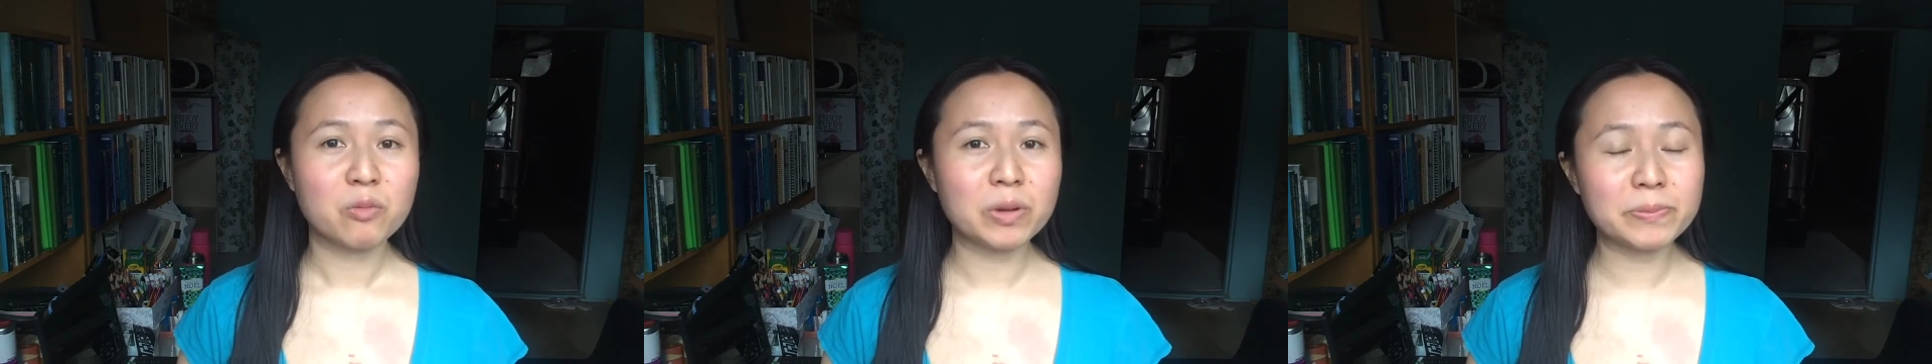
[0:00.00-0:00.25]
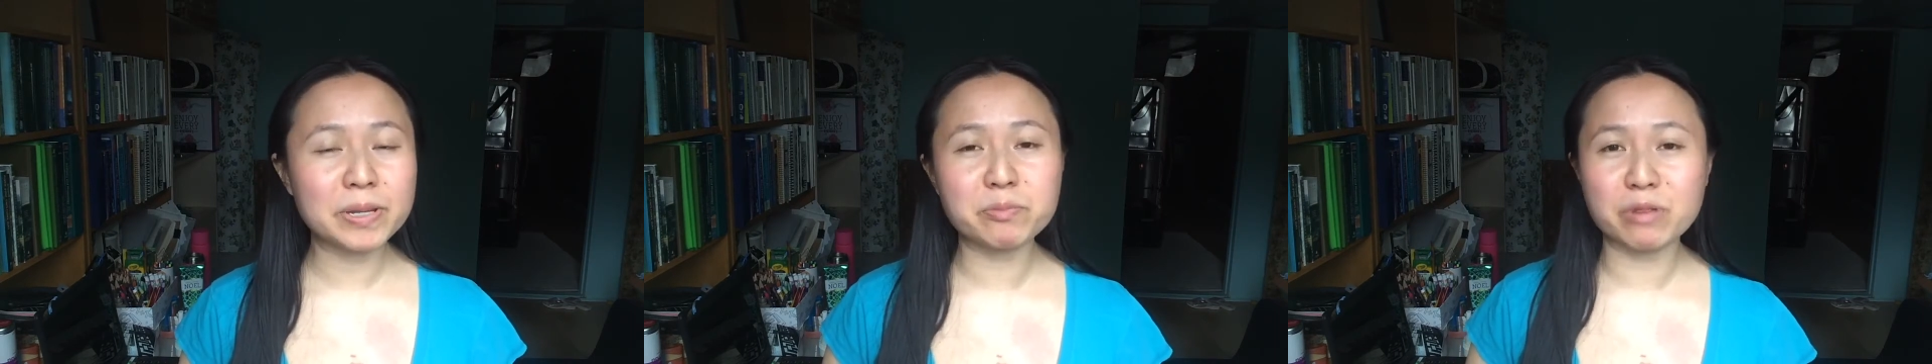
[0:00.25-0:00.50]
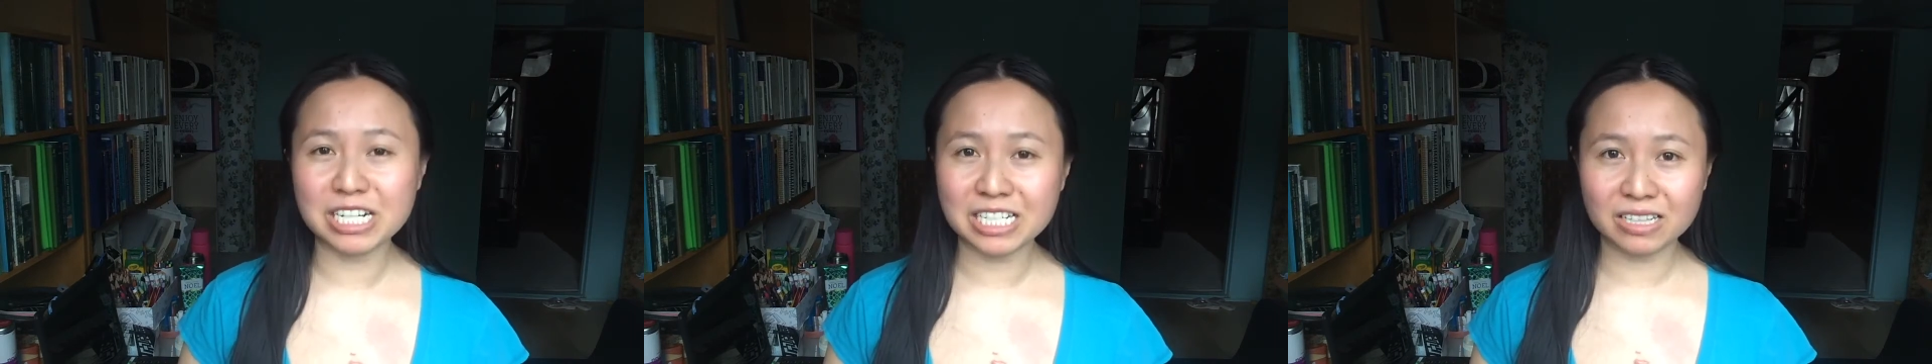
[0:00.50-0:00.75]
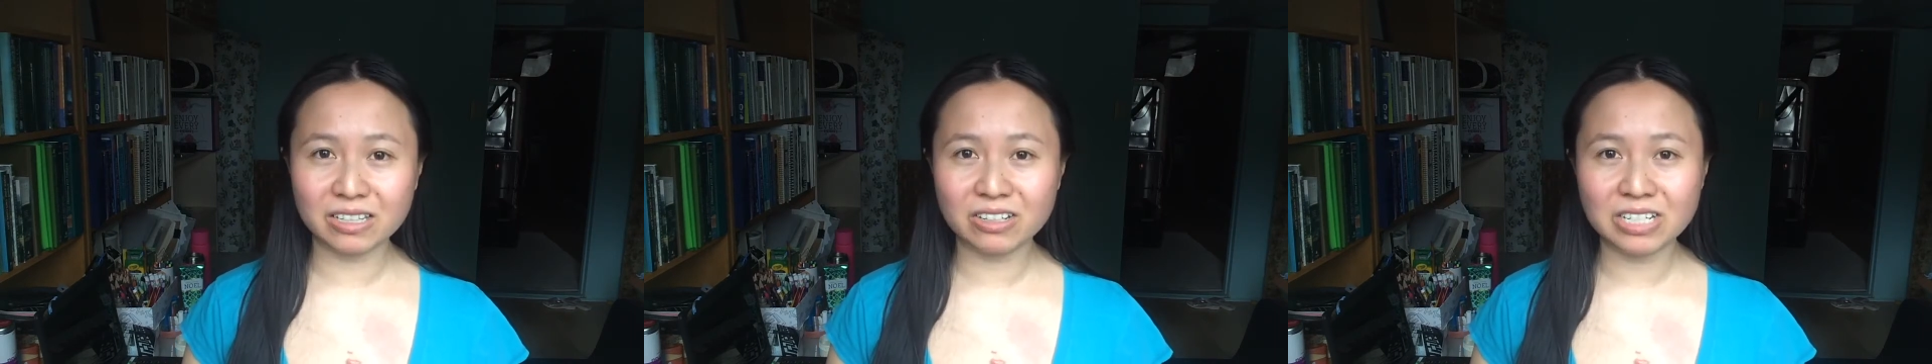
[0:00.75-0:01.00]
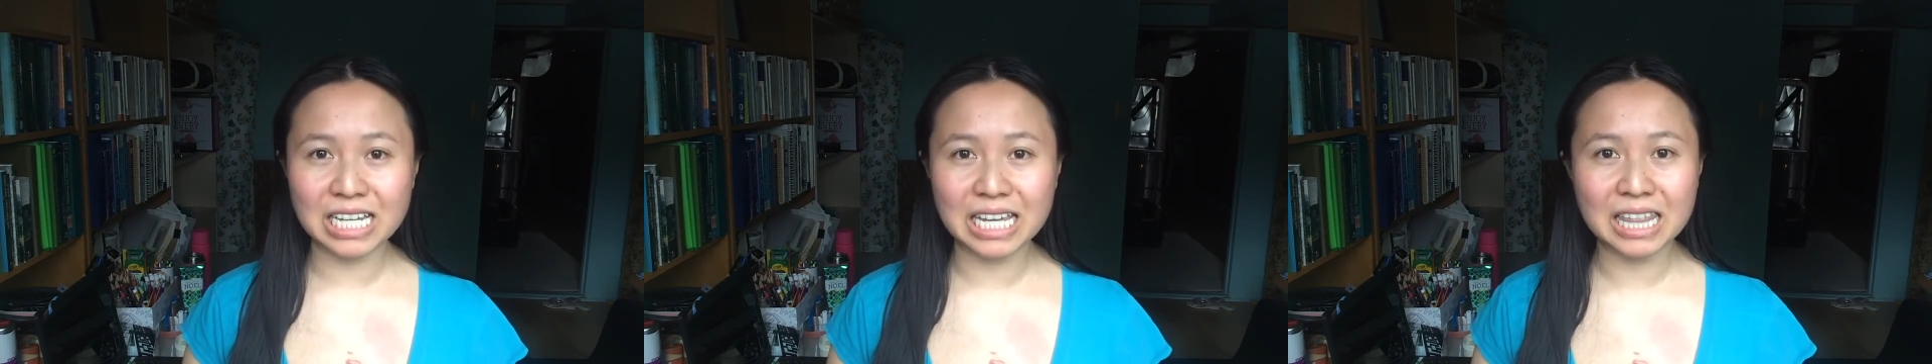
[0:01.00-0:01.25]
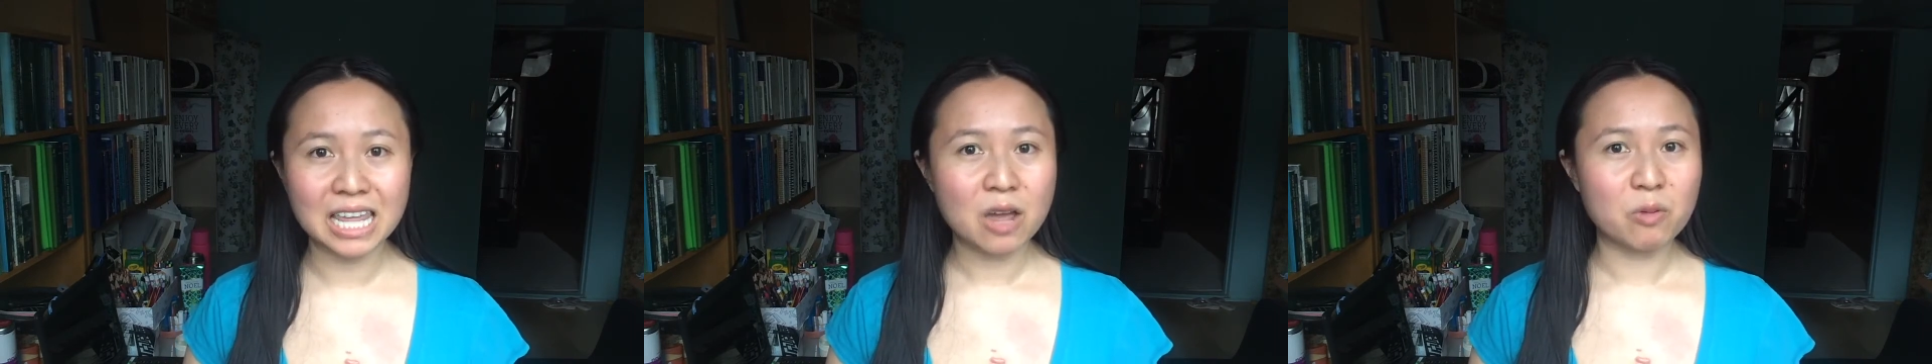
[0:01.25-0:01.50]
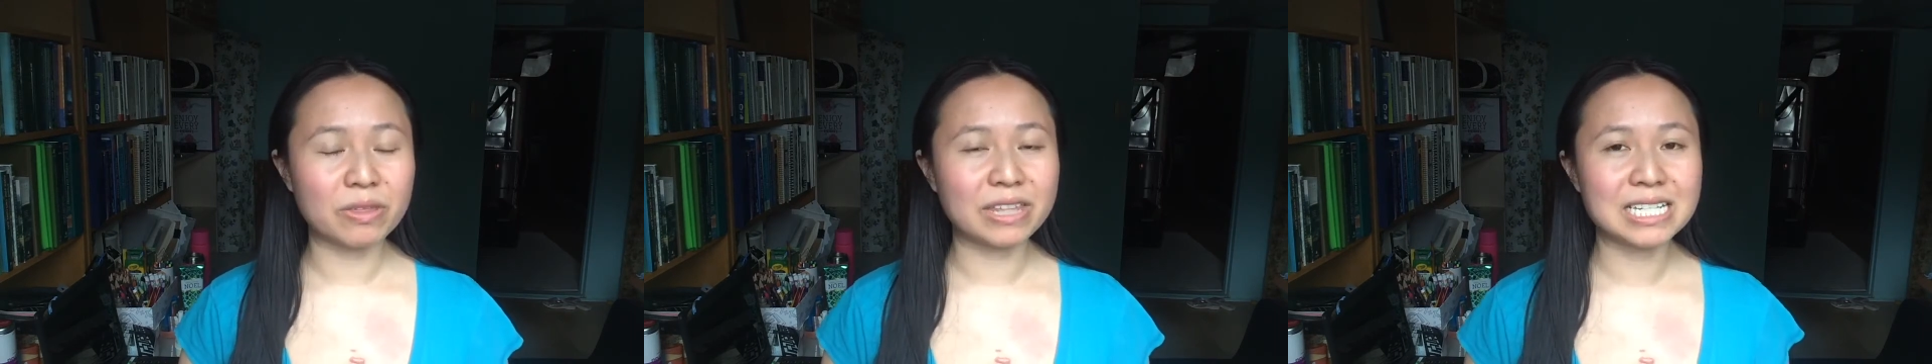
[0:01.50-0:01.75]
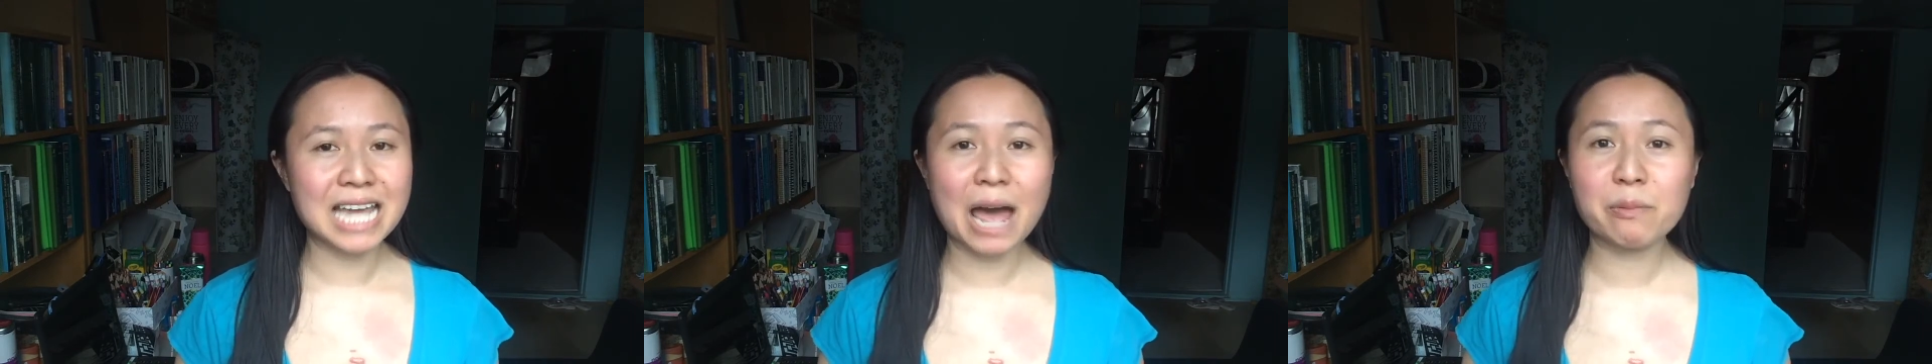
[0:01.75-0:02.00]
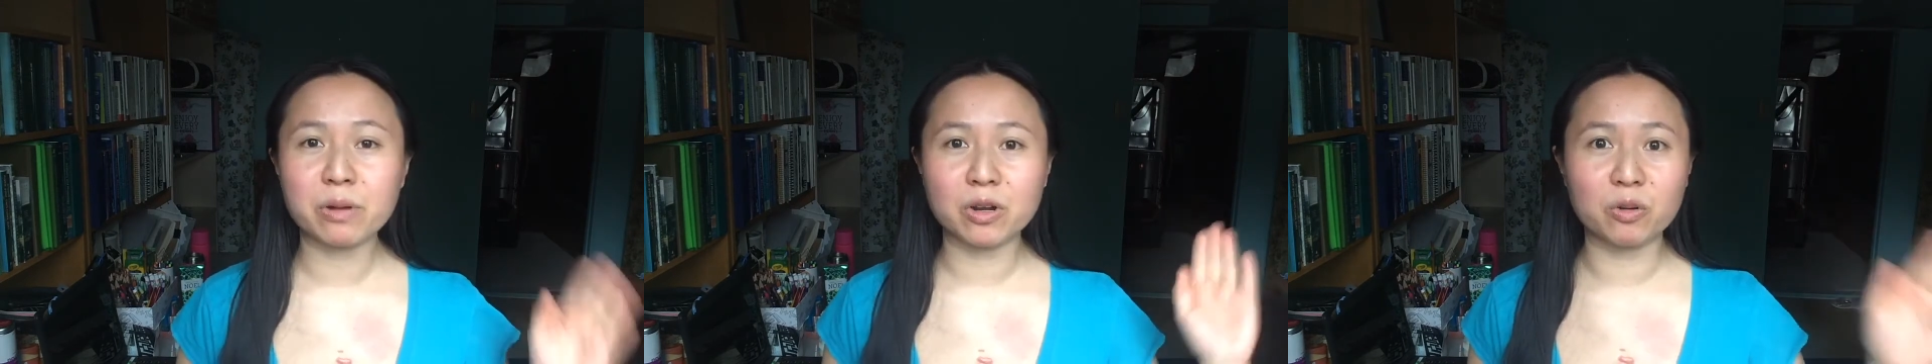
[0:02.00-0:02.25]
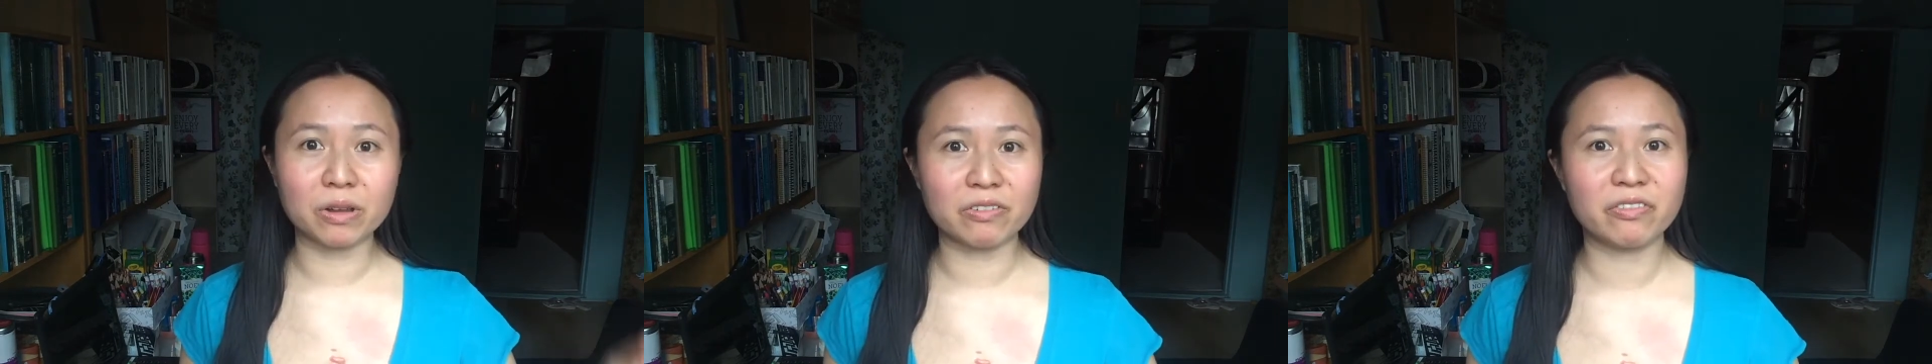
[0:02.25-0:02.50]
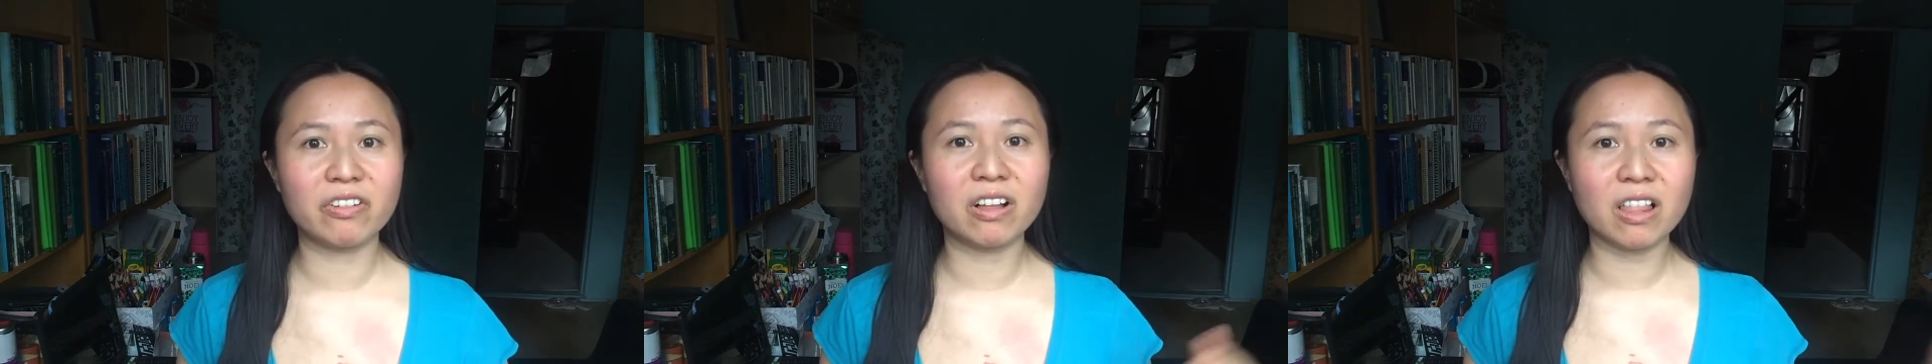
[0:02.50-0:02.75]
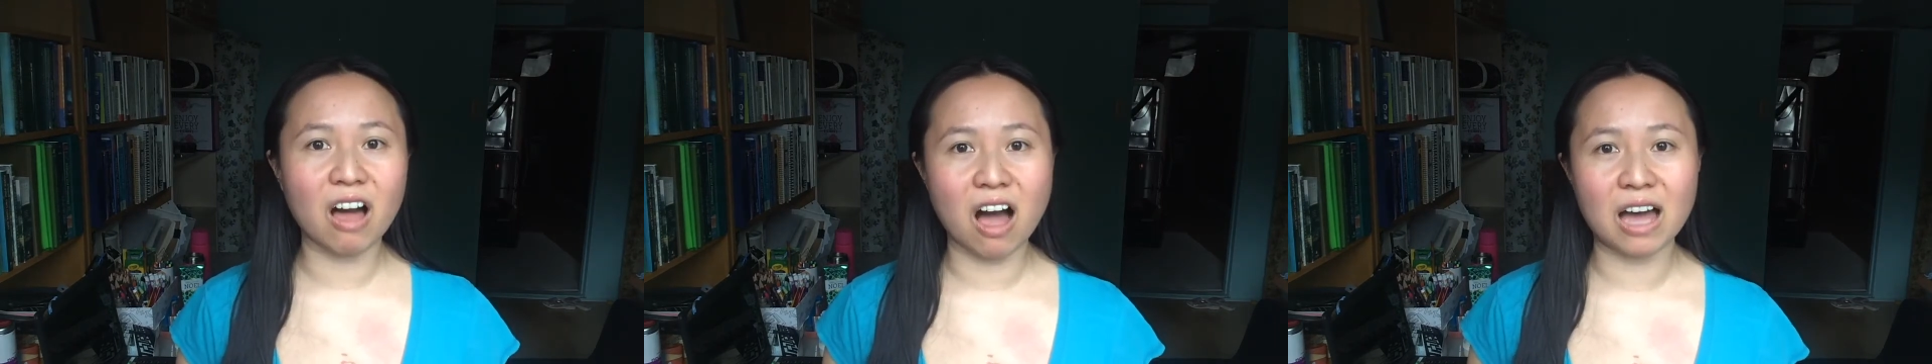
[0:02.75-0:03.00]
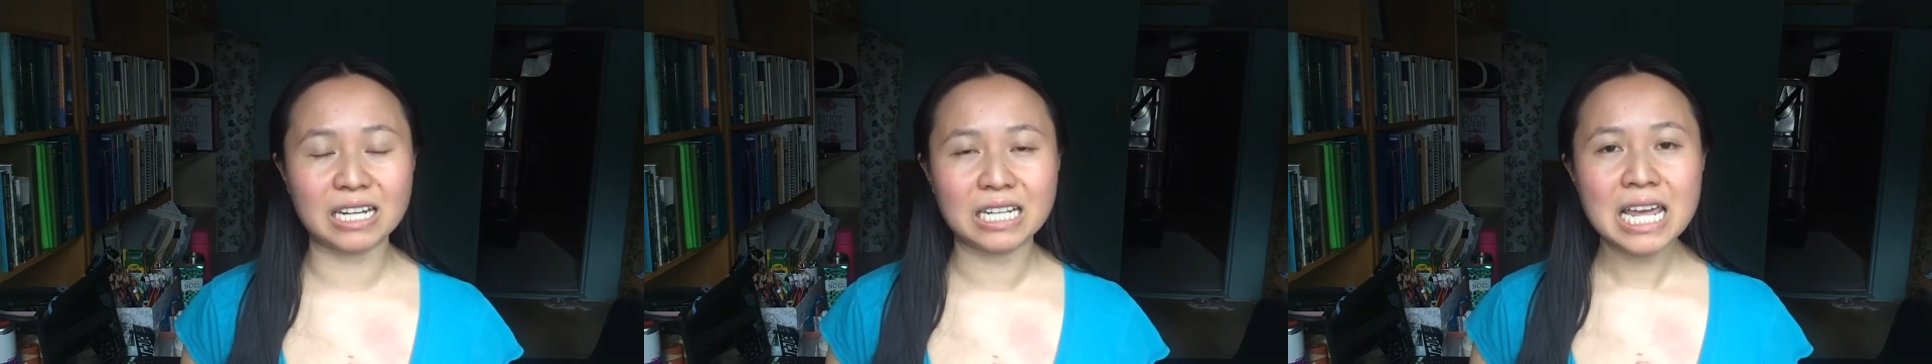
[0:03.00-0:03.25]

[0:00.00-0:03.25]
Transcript: women brushing their teeth with a tap going full on.